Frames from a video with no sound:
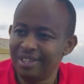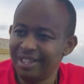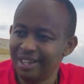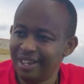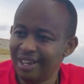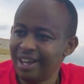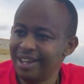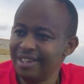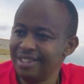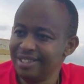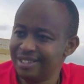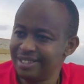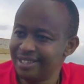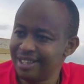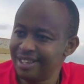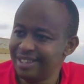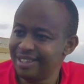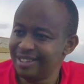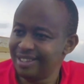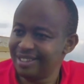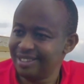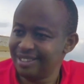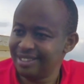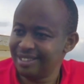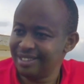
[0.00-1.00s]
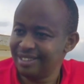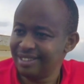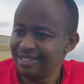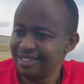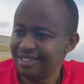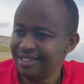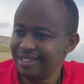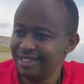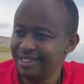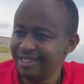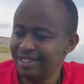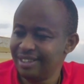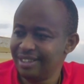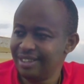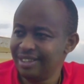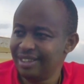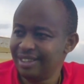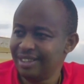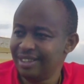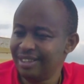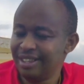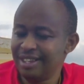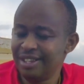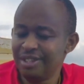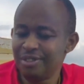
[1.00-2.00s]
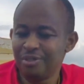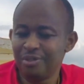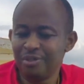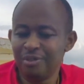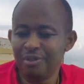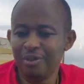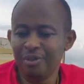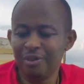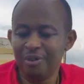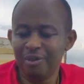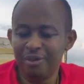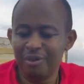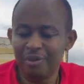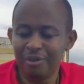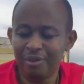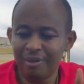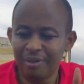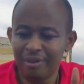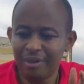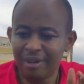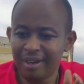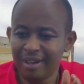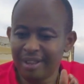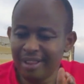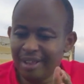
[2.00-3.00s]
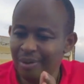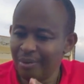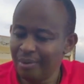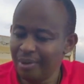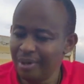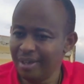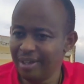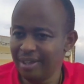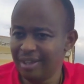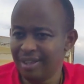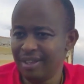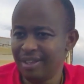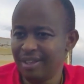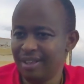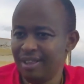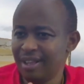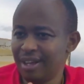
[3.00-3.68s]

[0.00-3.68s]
the guy is saying. There is no other way.